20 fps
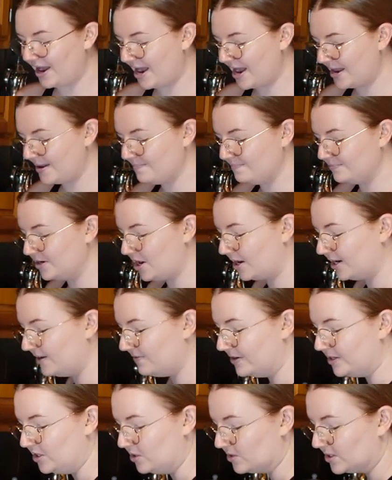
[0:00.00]
I'm not
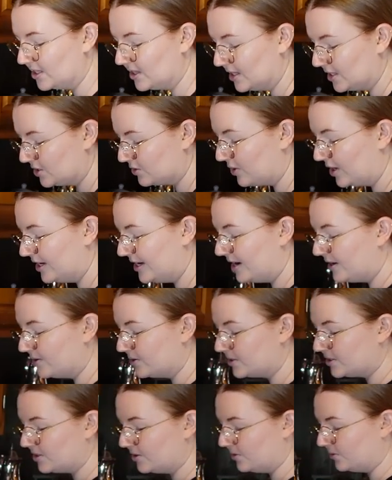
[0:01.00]
even using this right now,
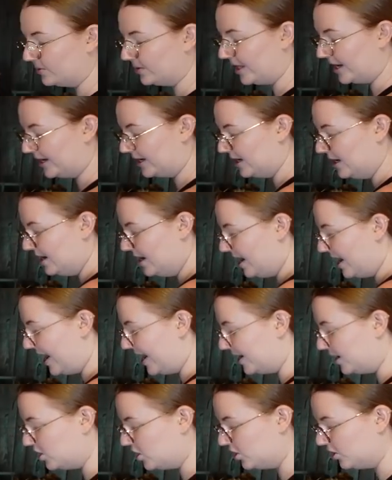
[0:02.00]
so like
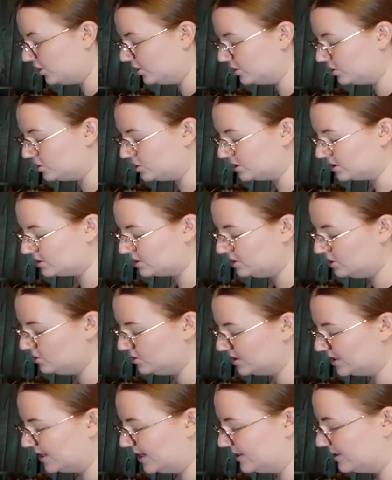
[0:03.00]
I could just
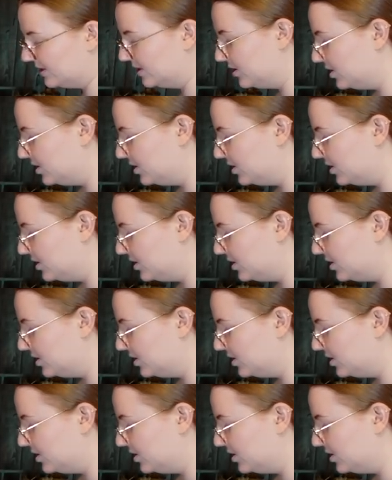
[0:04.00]
use it as a